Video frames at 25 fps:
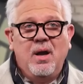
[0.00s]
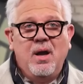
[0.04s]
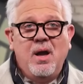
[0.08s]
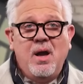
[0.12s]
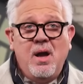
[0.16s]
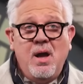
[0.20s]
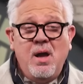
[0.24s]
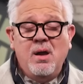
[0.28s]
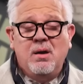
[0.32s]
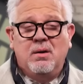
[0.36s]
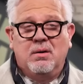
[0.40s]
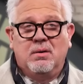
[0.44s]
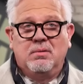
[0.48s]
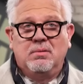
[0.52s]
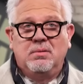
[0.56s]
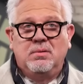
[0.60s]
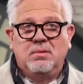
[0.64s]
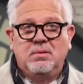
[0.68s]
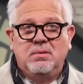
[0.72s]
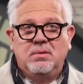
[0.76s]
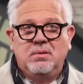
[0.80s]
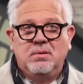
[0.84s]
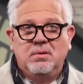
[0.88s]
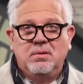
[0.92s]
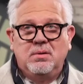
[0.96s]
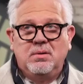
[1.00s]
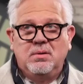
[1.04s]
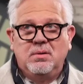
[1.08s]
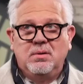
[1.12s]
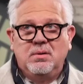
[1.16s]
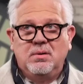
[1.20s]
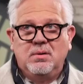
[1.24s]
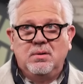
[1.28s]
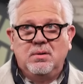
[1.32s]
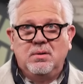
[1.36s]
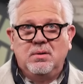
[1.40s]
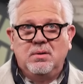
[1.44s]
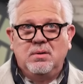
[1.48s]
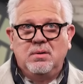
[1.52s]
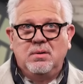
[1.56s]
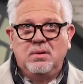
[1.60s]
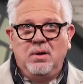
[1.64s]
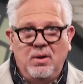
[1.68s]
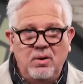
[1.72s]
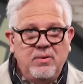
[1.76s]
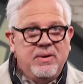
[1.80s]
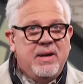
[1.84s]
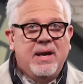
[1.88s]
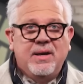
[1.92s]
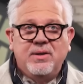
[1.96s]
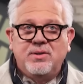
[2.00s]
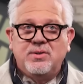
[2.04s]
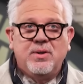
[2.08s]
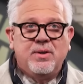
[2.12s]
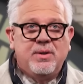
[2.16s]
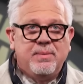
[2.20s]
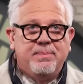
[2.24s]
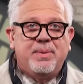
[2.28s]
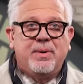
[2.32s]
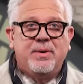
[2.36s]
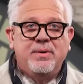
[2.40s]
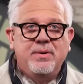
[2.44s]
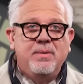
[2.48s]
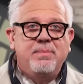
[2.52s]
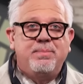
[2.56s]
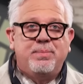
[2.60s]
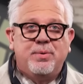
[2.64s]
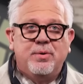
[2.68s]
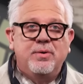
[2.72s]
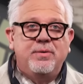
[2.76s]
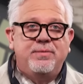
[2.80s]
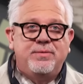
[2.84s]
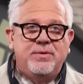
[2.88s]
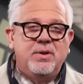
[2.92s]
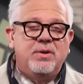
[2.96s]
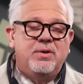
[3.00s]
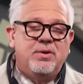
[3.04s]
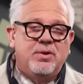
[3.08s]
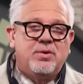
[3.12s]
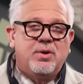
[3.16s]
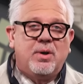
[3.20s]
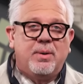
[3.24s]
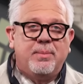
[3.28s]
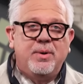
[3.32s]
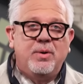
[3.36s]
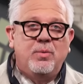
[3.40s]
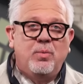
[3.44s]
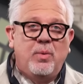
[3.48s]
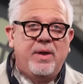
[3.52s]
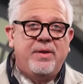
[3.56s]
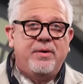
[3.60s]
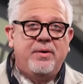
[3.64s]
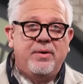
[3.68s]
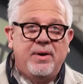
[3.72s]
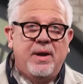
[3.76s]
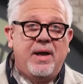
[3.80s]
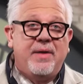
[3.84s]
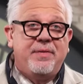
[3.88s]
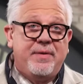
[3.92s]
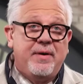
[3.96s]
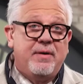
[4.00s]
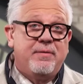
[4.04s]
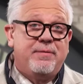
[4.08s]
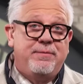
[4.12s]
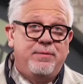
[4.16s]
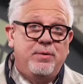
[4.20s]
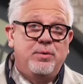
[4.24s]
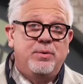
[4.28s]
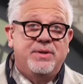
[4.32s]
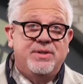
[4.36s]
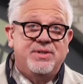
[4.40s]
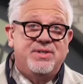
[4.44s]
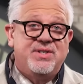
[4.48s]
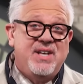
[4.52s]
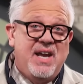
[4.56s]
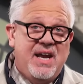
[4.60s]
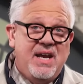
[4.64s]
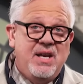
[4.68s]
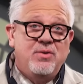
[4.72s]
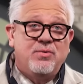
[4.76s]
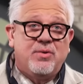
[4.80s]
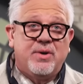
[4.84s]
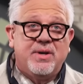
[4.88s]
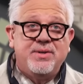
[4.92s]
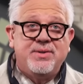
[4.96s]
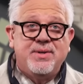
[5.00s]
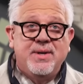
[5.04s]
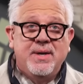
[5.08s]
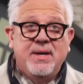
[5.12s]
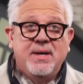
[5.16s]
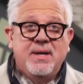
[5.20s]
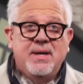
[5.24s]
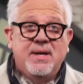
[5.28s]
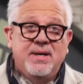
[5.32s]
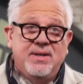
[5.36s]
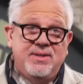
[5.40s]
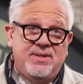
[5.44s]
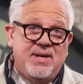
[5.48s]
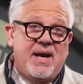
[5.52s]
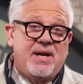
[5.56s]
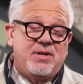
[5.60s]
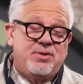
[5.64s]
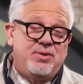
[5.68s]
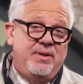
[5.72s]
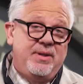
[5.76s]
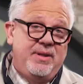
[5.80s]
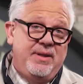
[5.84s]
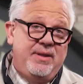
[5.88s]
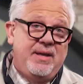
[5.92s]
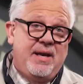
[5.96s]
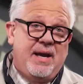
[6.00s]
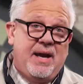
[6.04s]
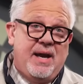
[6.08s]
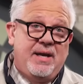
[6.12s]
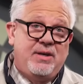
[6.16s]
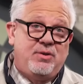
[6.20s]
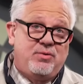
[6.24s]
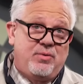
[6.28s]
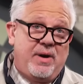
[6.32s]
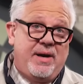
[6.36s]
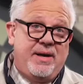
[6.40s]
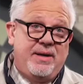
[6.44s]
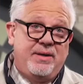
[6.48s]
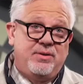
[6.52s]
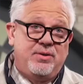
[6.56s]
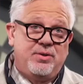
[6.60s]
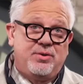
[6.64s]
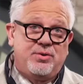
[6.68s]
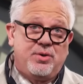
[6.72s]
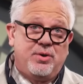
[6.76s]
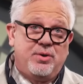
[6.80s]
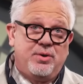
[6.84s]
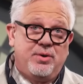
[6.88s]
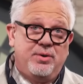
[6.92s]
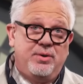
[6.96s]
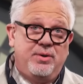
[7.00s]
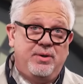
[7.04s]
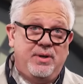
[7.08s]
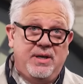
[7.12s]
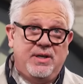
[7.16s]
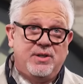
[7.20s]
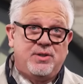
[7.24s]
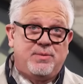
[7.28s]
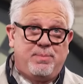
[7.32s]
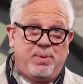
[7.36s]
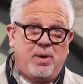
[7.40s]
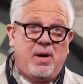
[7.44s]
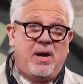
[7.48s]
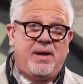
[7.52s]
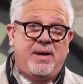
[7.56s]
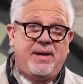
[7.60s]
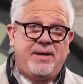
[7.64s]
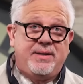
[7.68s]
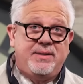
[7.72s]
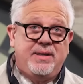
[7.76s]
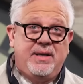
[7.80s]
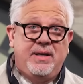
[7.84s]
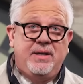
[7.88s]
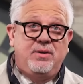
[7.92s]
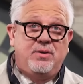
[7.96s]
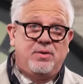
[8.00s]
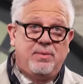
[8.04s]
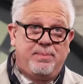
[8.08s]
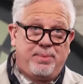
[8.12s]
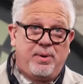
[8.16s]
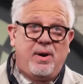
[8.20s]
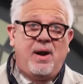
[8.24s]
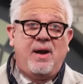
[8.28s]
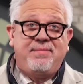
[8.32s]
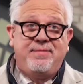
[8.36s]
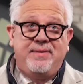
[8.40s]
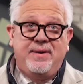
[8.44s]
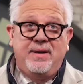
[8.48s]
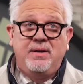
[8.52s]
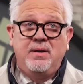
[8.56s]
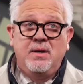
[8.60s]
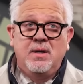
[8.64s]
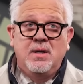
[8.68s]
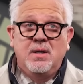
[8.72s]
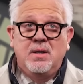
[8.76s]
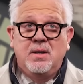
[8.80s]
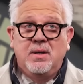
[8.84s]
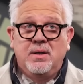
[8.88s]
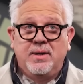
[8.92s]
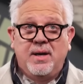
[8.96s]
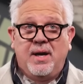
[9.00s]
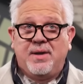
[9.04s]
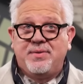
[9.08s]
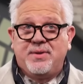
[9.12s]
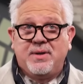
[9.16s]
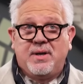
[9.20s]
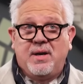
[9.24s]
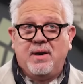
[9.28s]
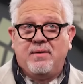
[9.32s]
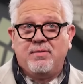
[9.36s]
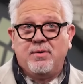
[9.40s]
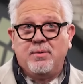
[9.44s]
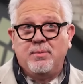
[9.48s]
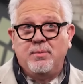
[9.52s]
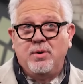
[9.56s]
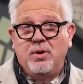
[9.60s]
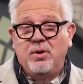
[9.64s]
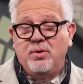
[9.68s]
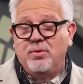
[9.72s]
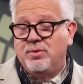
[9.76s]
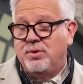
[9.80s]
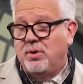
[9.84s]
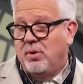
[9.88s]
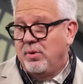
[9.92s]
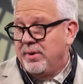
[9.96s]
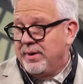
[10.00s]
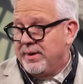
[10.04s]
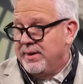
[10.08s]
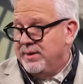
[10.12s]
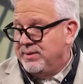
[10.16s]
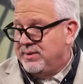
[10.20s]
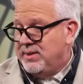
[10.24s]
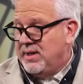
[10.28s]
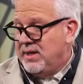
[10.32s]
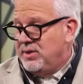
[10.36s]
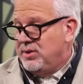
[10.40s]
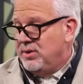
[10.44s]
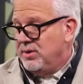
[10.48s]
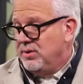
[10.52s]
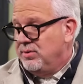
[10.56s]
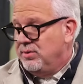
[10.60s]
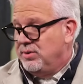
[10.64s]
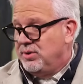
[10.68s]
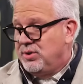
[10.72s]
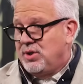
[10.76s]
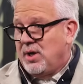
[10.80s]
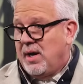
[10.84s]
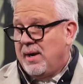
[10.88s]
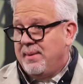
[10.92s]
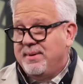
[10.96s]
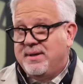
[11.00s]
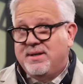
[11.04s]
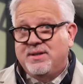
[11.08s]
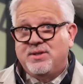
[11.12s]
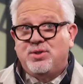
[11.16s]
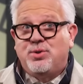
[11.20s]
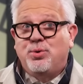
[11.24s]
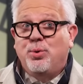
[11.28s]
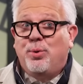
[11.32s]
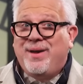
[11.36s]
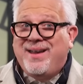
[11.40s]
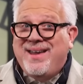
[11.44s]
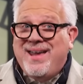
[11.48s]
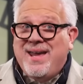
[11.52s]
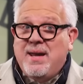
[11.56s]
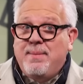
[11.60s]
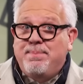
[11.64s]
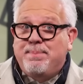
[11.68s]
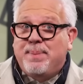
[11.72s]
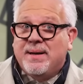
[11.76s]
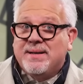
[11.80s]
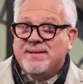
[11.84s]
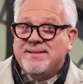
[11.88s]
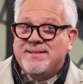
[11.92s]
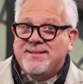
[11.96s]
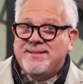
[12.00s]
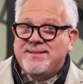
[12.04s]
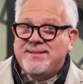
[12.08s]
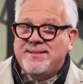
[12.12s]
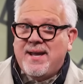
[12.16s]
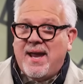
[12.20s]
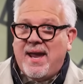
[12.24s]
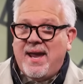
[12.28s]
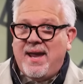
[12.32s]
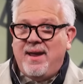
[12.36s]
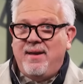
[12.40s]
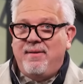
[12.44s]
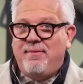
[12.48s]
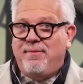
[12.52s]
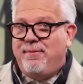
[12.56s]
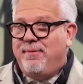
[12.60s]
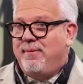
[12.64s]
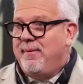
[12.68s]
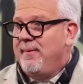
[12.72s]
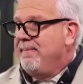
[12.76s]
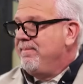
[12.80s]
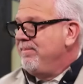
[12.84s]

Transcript: Oh, okay. So the burden of proof to determine whether or not their food is dangerous is actually the guy trying to turn his product into profit, not the governmental organization whose job it is to keep us safe.